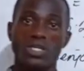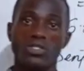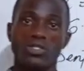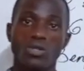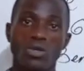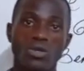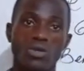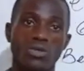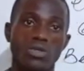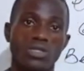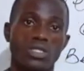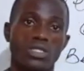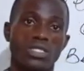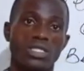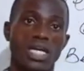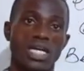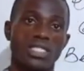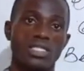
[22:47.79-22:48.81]
So
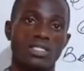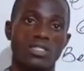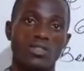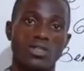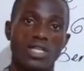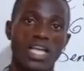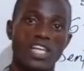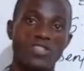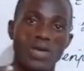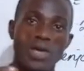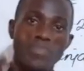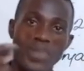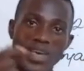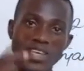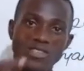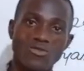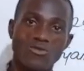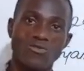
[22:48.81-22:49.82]
that's why
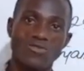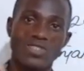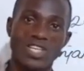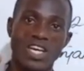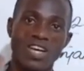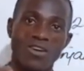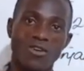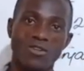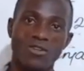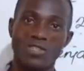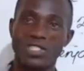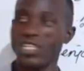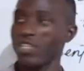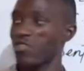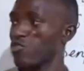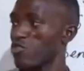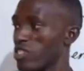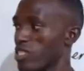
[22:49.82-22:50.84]
pencils can conduct
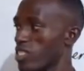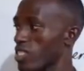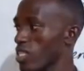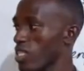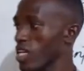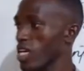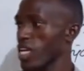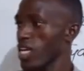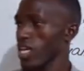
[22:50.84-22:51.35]
electricity.